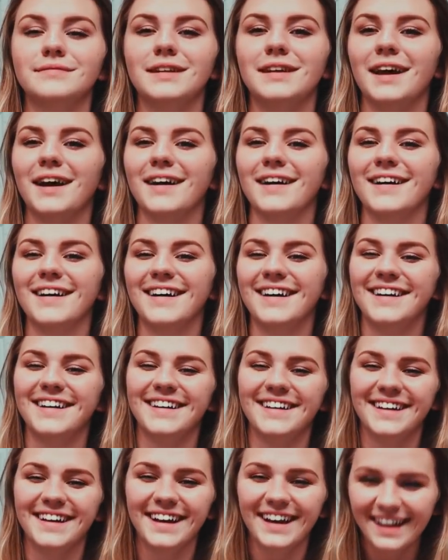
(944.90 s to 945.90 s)
Yeah.
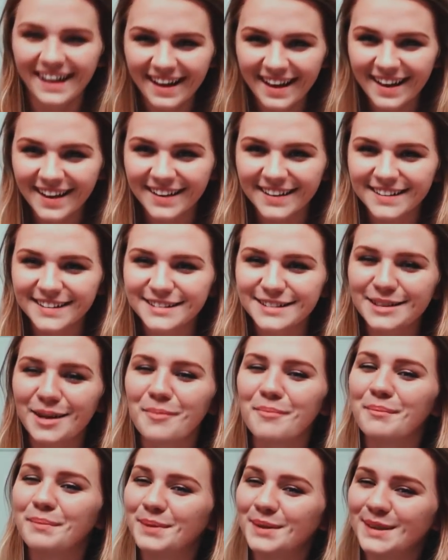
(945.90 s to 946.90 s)

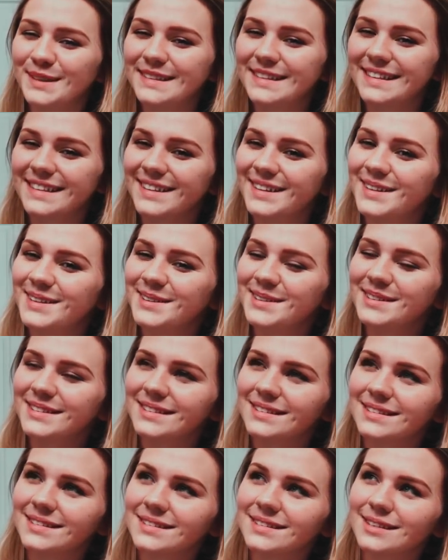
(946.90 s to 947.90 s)
Some books
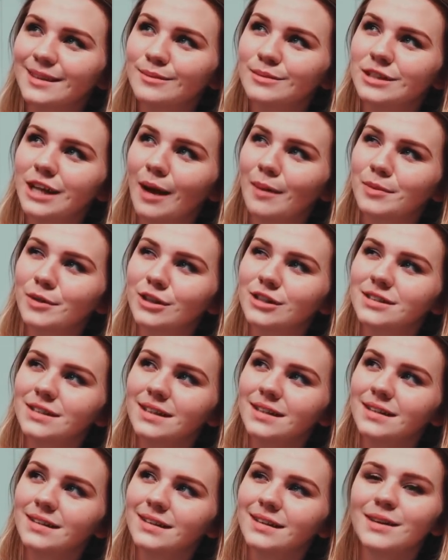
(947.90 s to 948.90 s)
close, some chapters
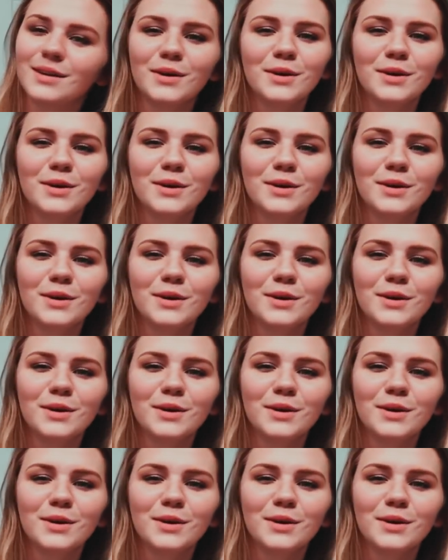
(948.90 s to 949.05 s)
end.